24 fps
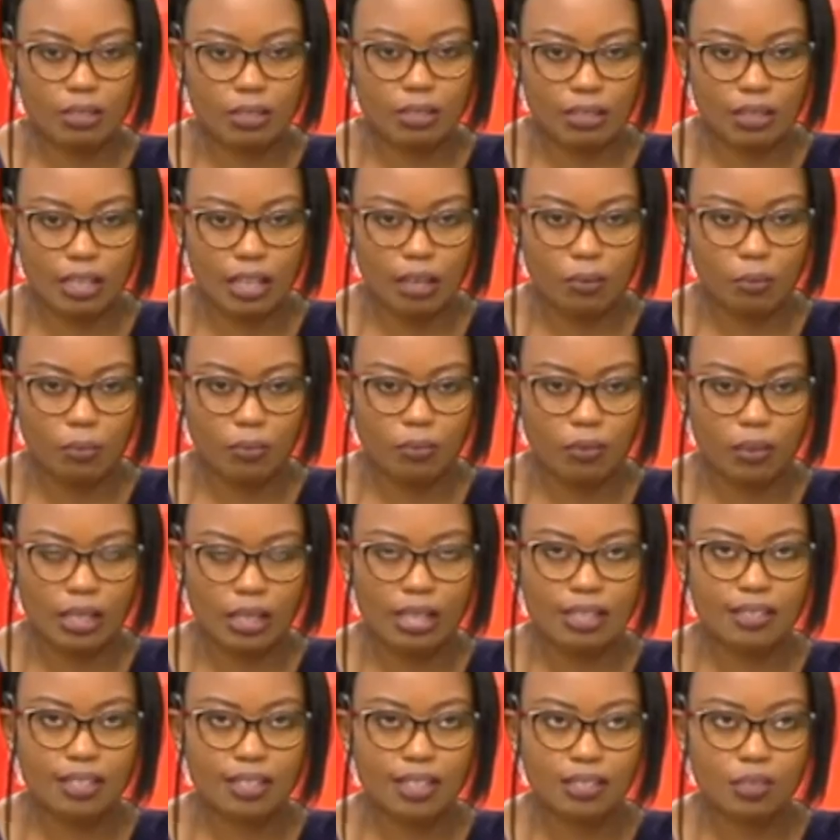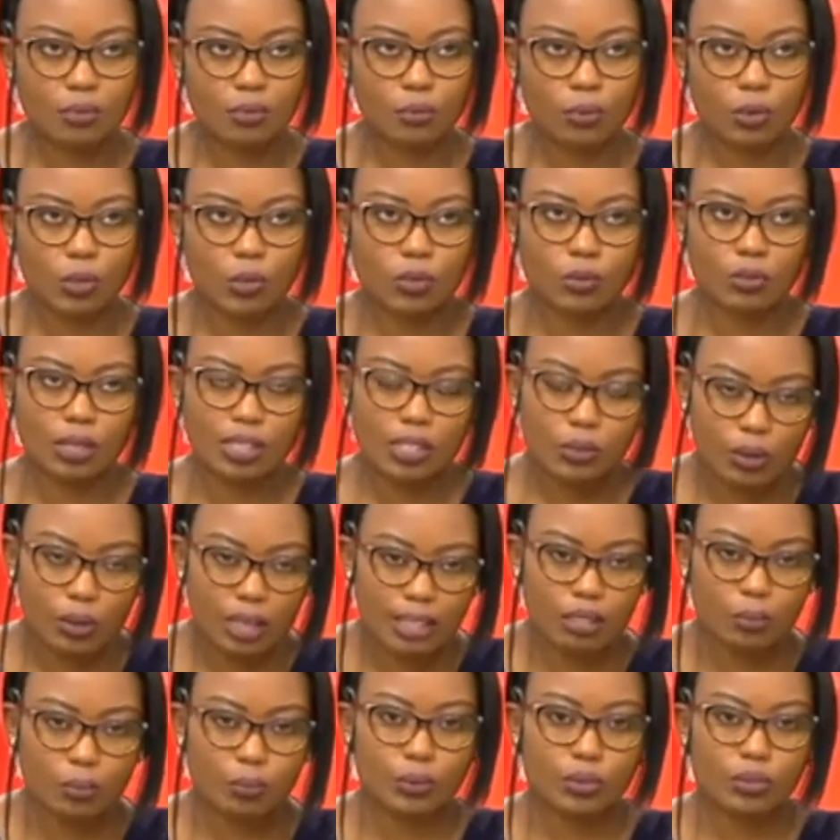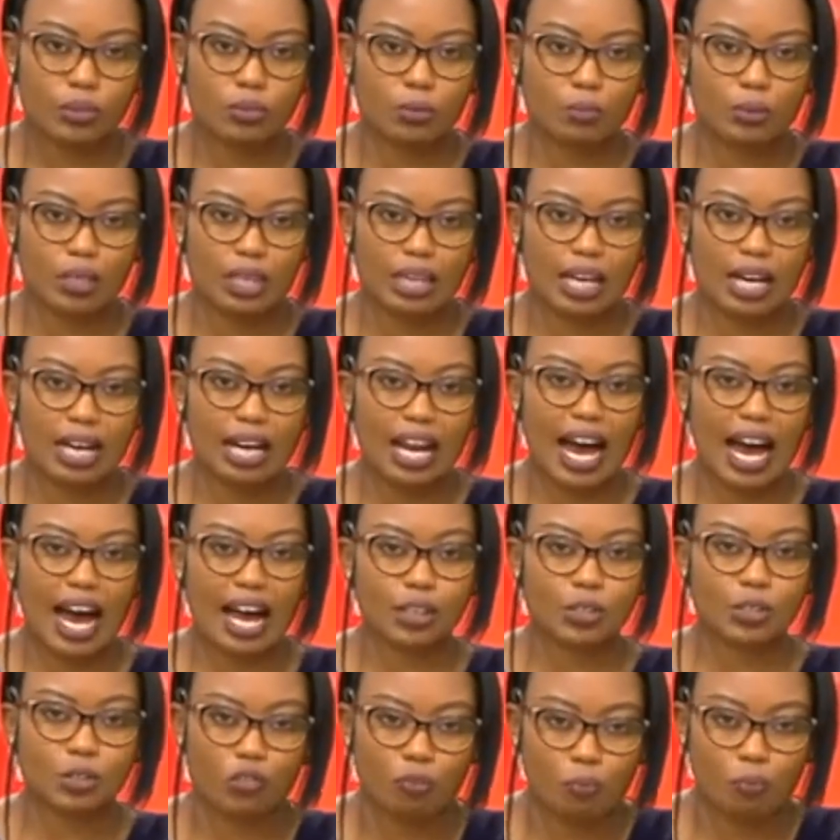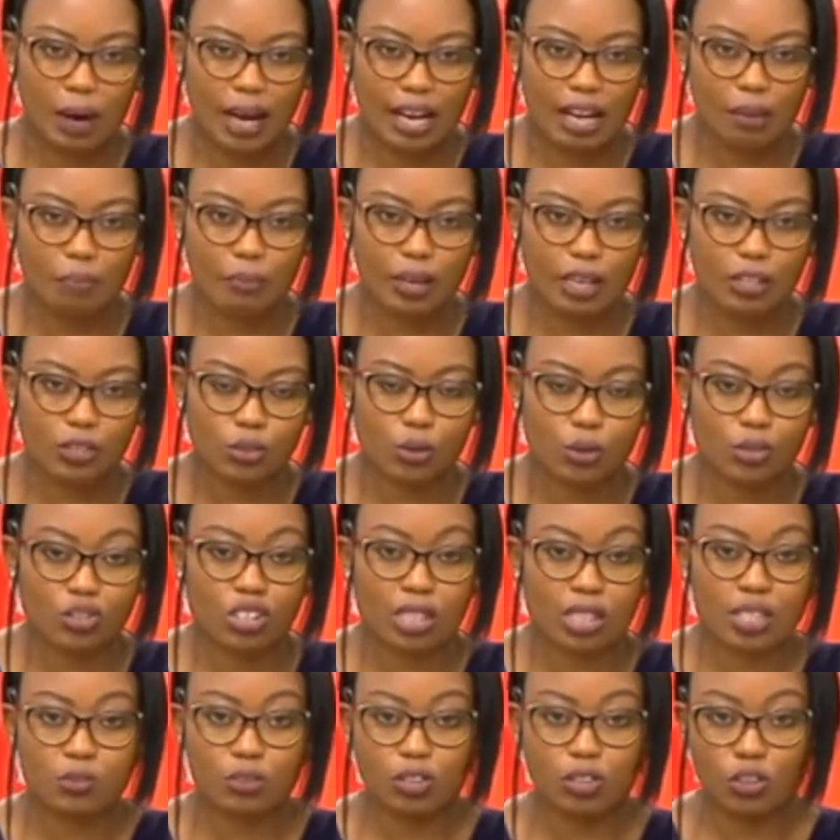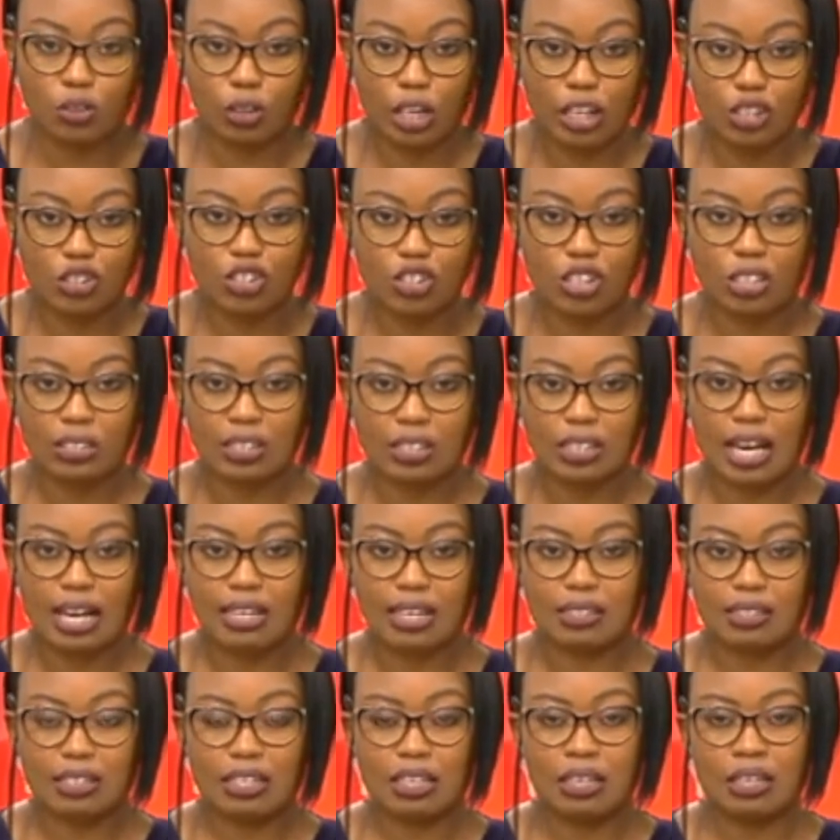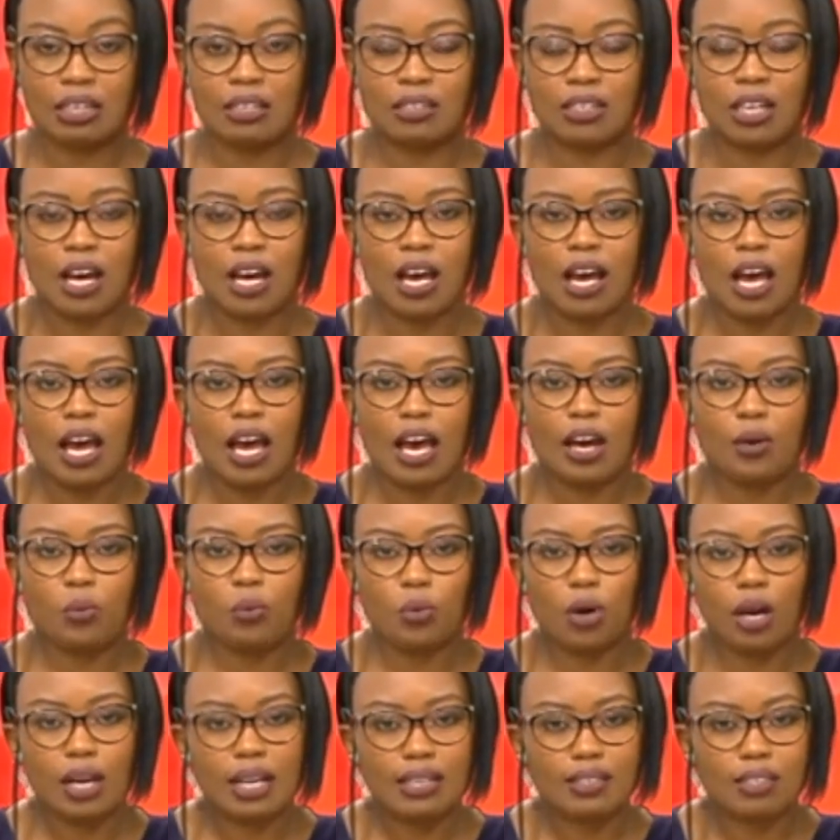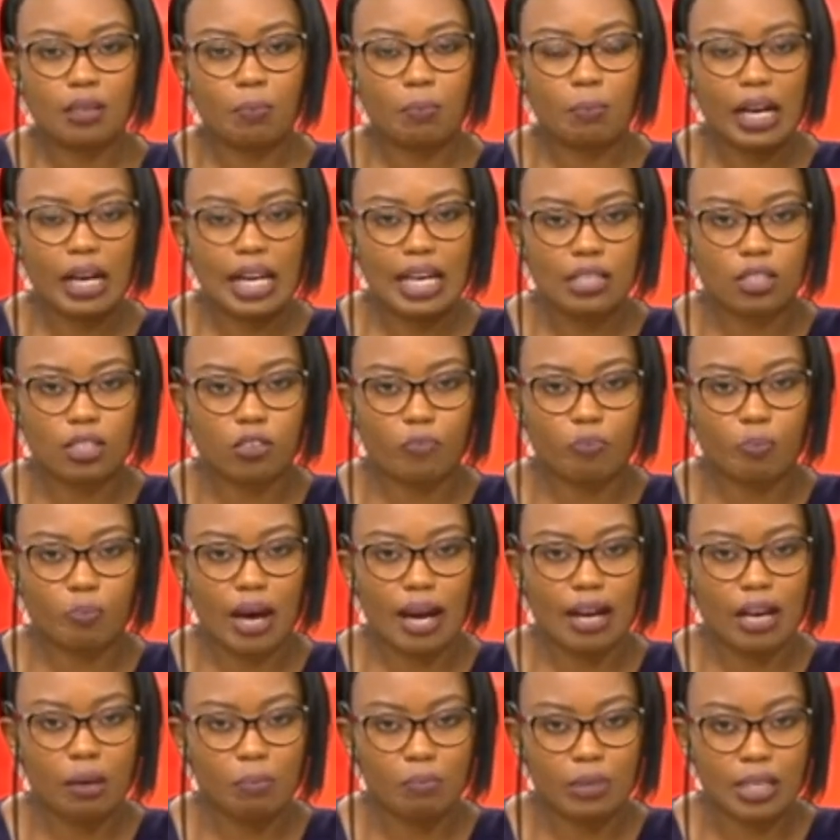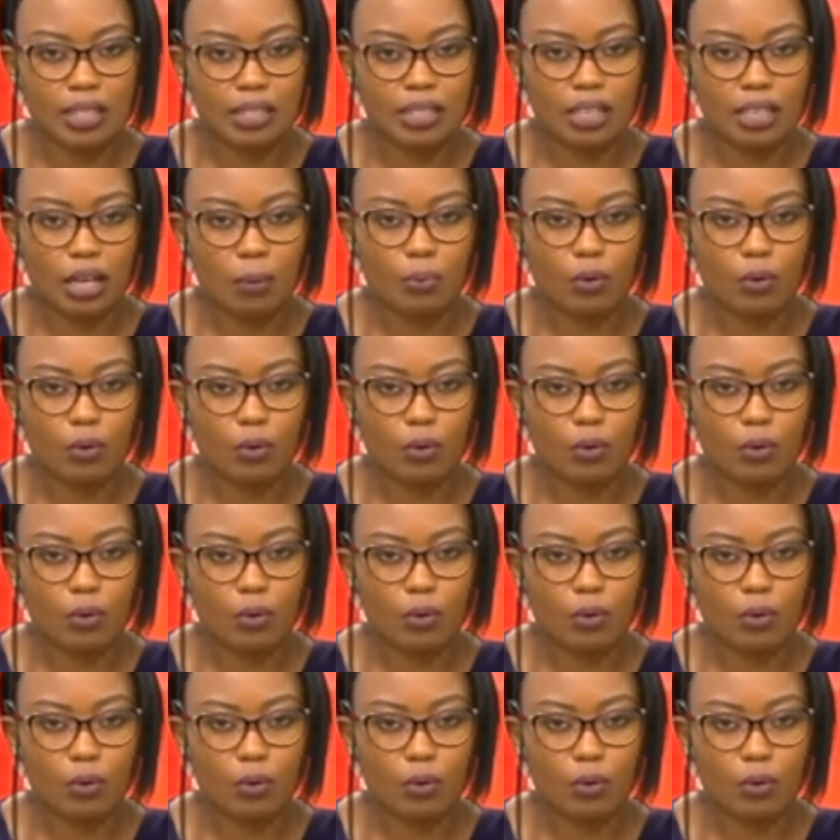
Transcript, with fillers: the same. Is this Was this really supposed to be an act of parliament or just regulations as is? And what is the place of parliament in